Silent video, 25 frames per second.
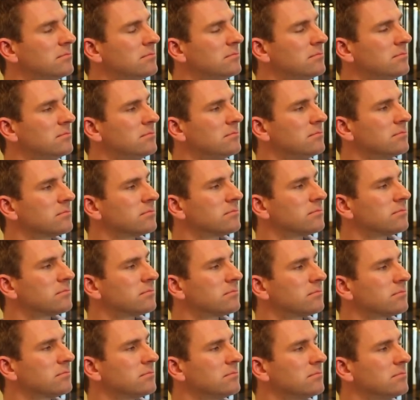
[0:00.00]

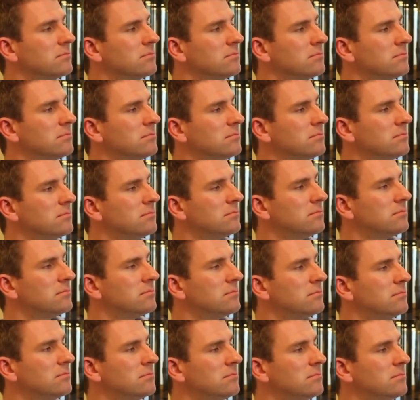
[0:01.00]

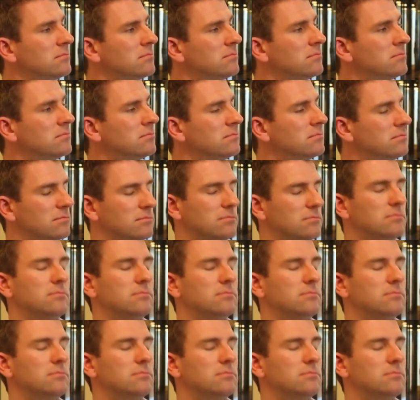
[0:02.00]
(silent)